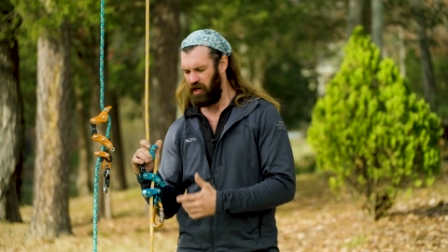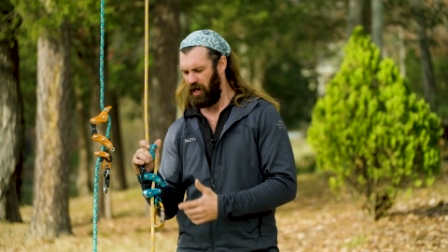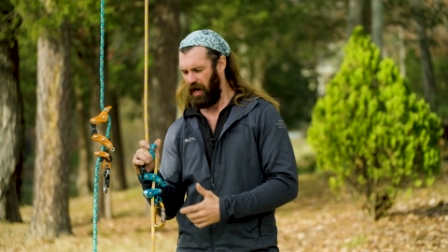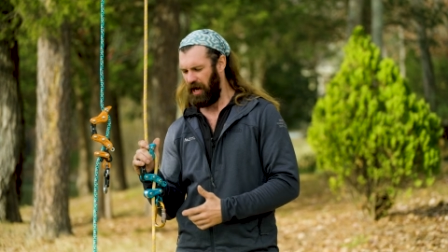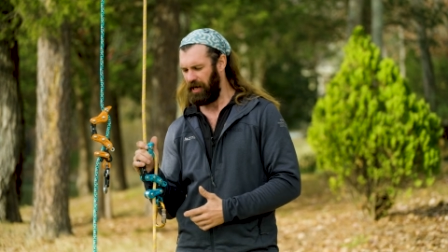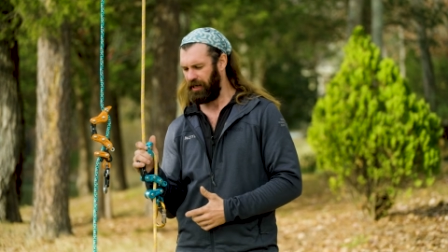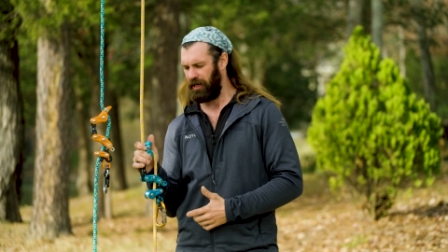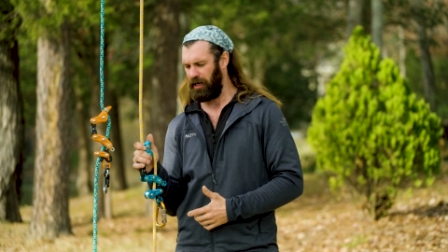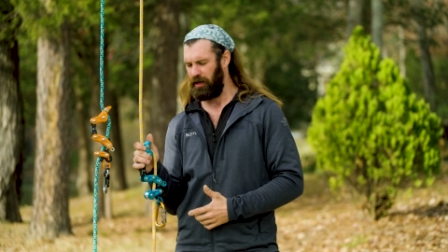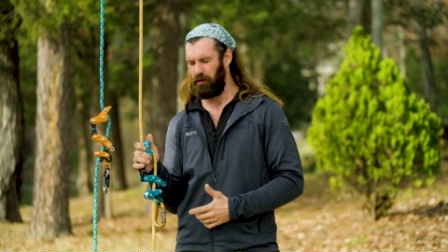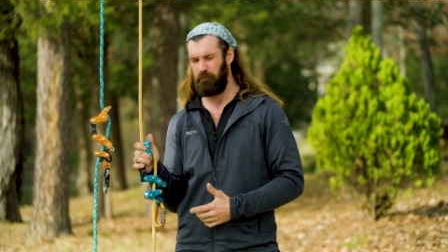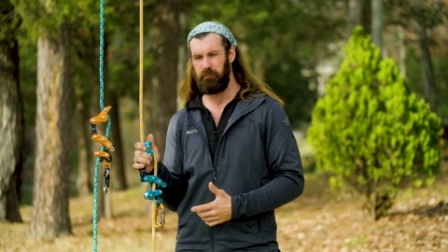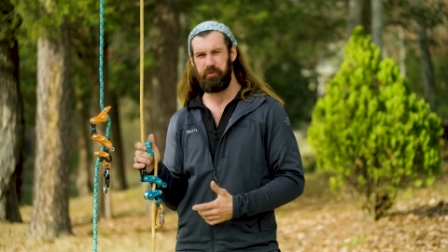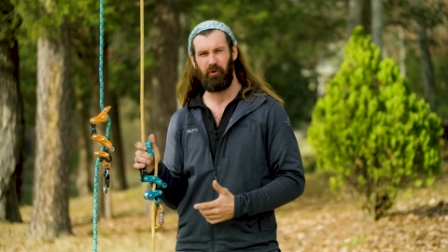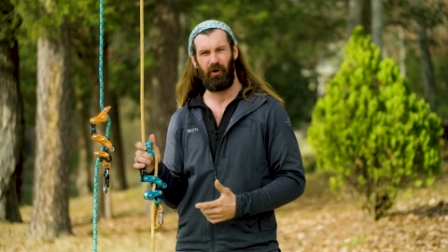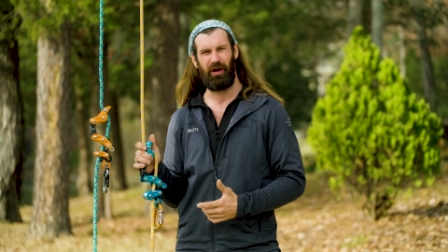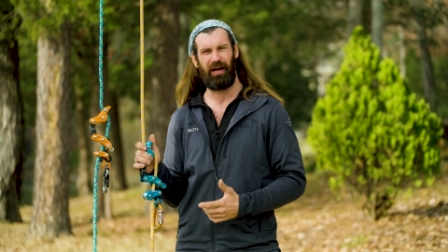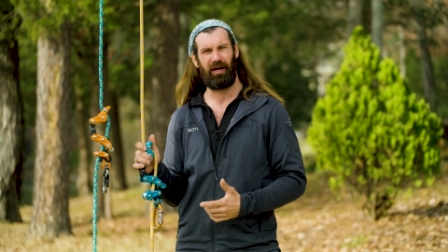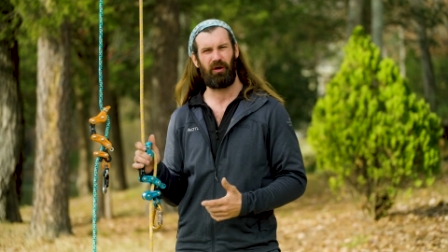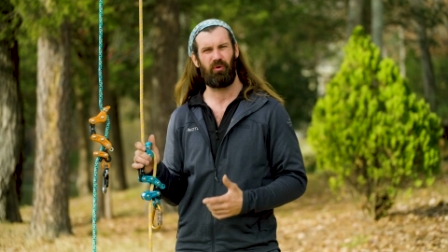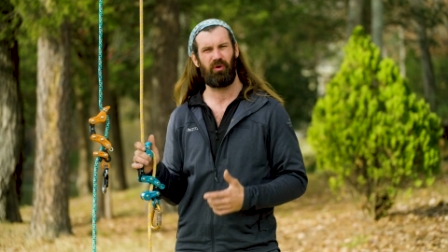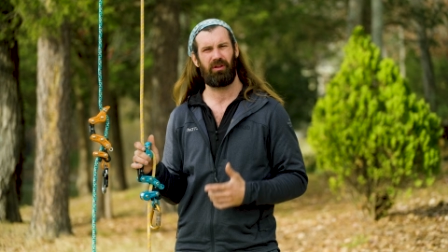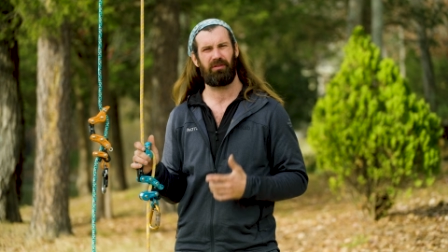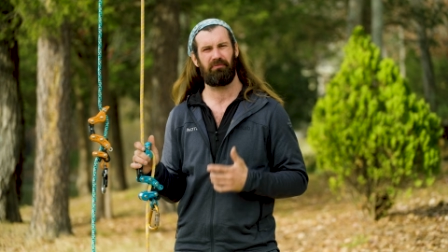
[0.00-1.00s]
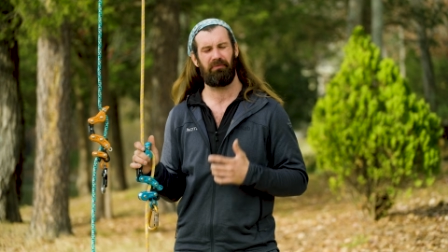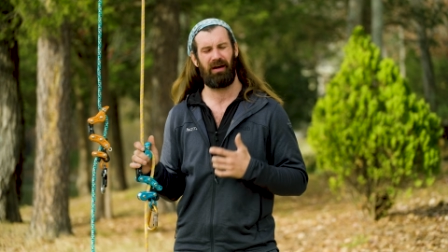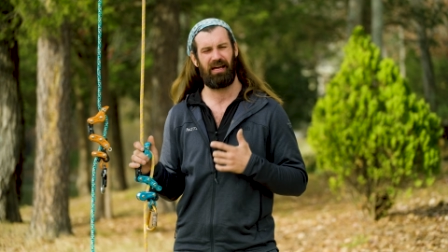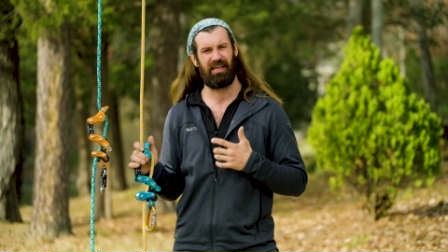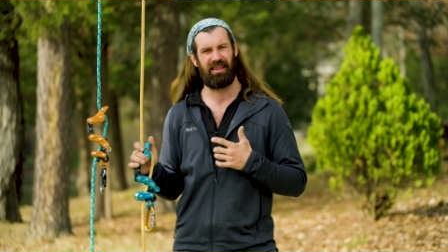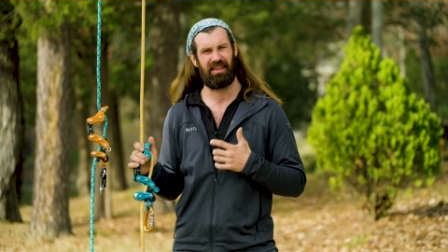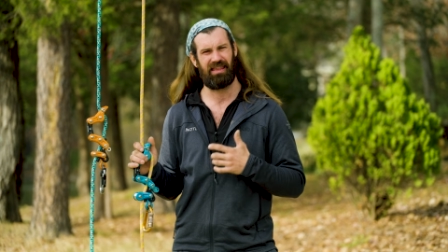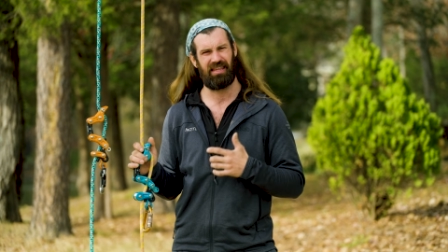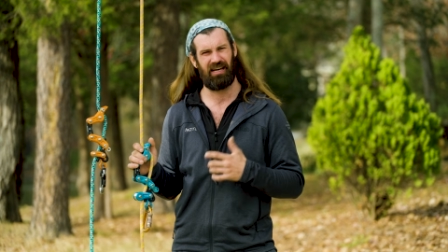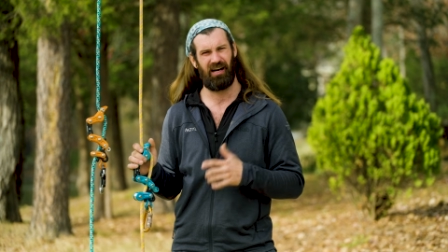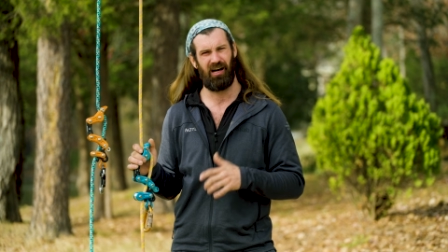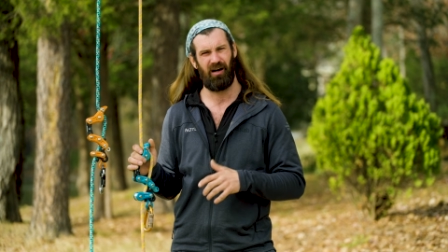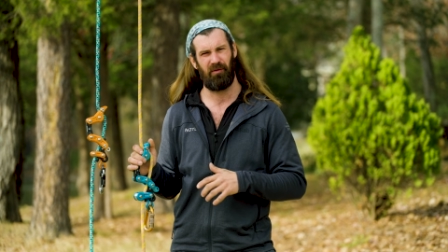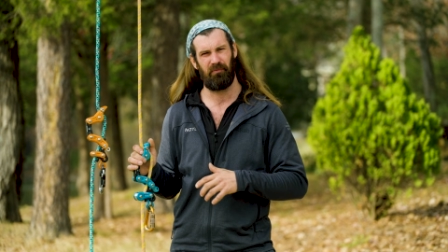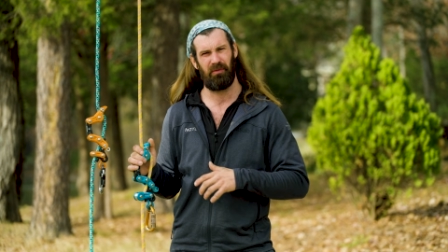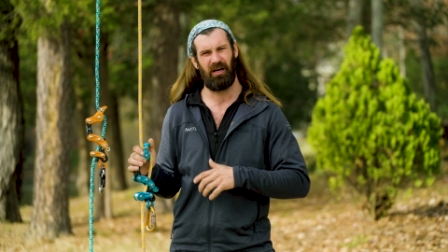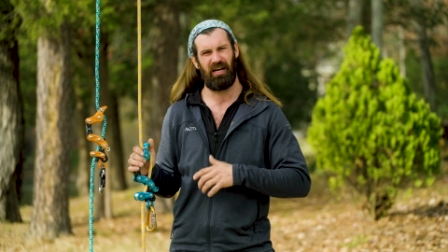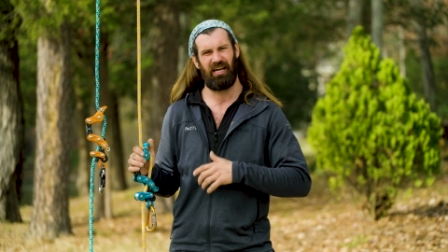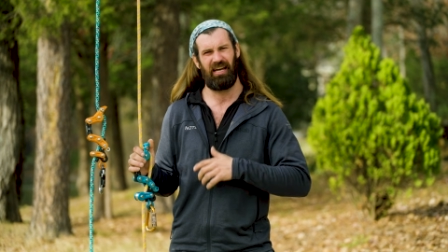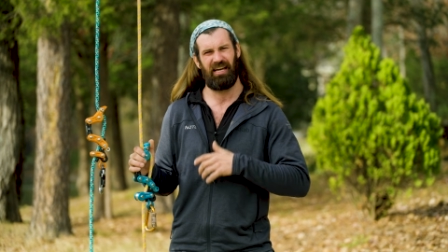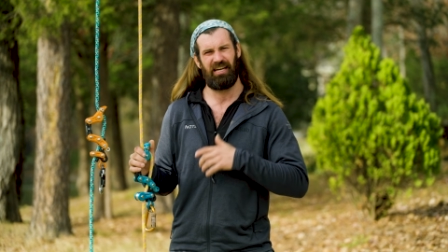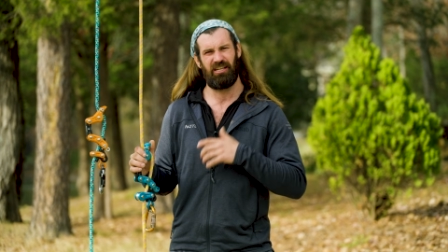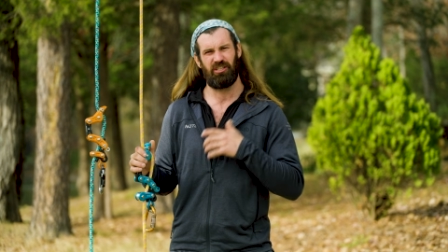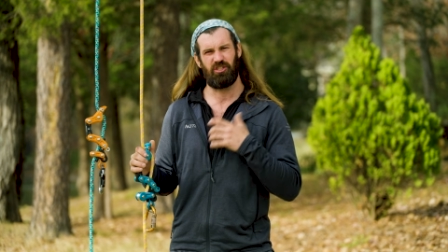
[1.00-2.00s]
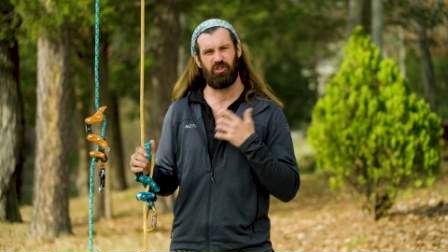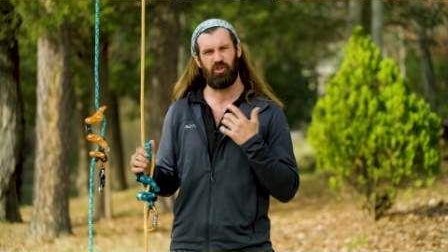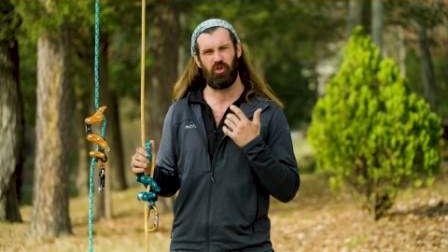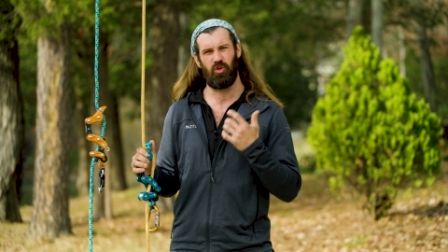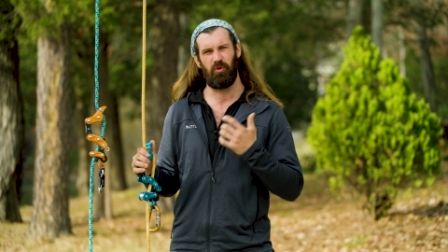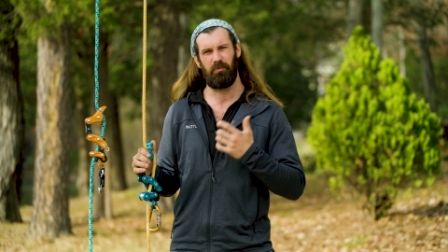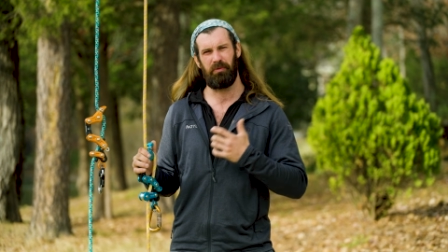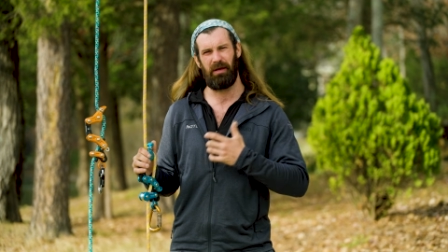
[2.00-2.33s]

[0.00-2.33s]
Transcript: I got to brake with my thumb to